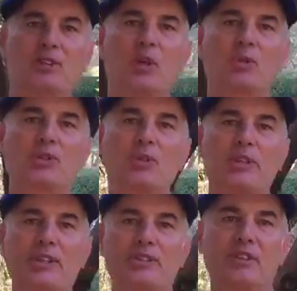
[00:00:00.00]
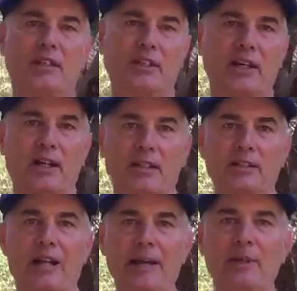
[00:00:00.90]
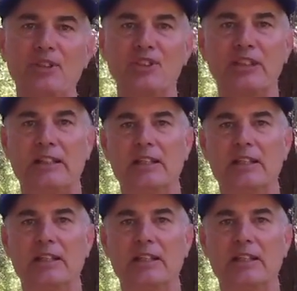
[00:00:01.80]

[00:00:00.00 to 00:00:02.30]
coastal desert climates.